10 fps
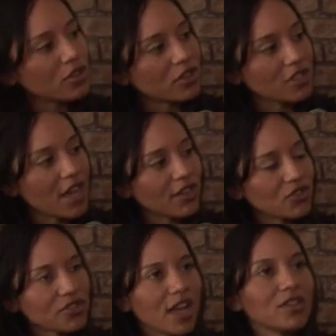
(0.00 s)
to
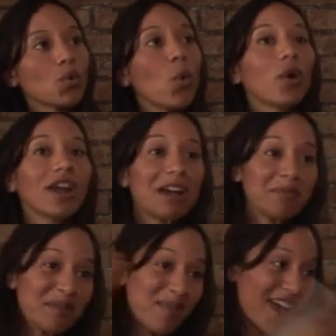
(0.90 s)
exercise or
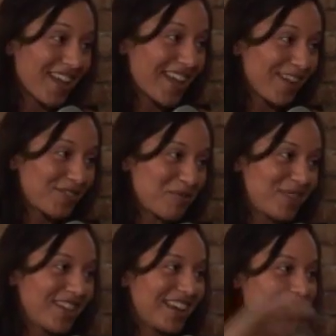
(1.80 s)
coming back after
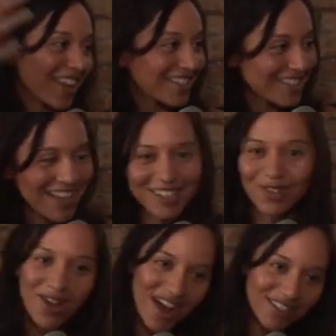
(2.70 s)
being an ex high
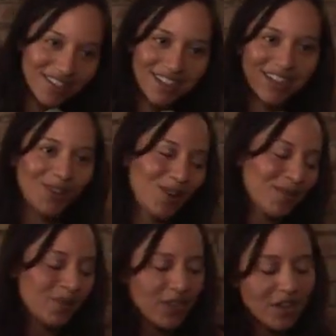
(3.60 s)
school athlete or